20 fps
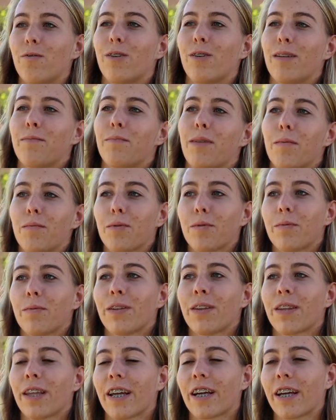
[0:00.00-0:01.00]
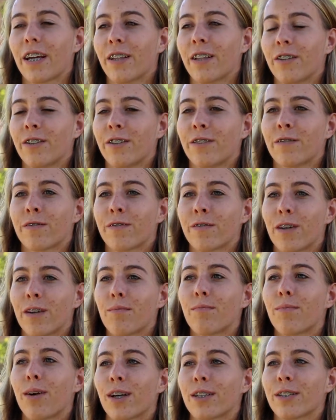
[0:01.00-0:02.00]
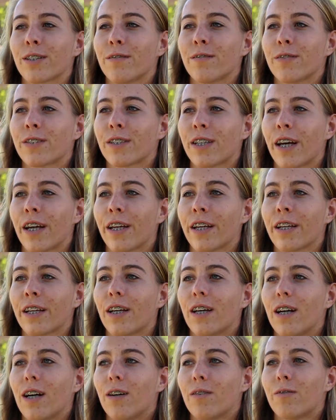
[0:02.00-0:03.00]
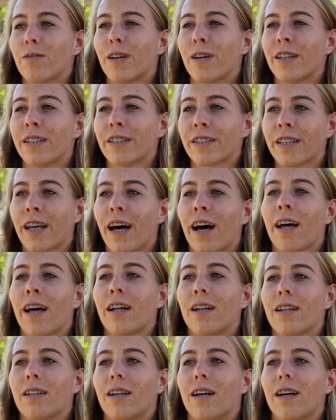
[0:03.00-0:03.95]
One memorable thing I learned from Positive Psych was that